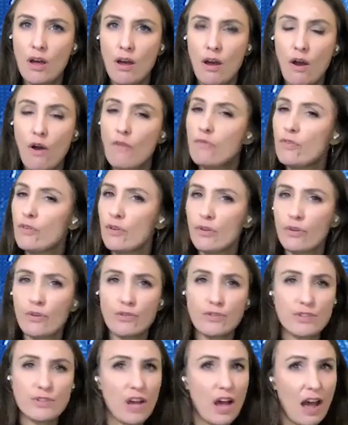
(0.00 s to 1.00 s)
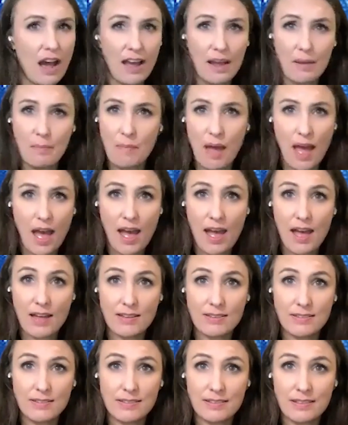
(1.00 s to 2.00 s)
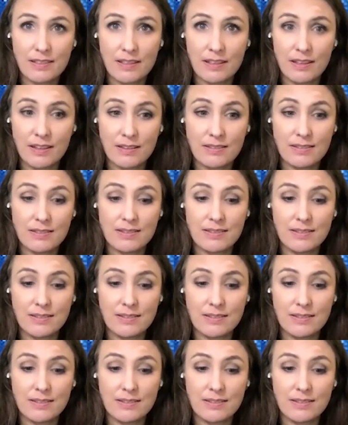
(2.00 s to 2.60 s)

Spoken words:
over time as this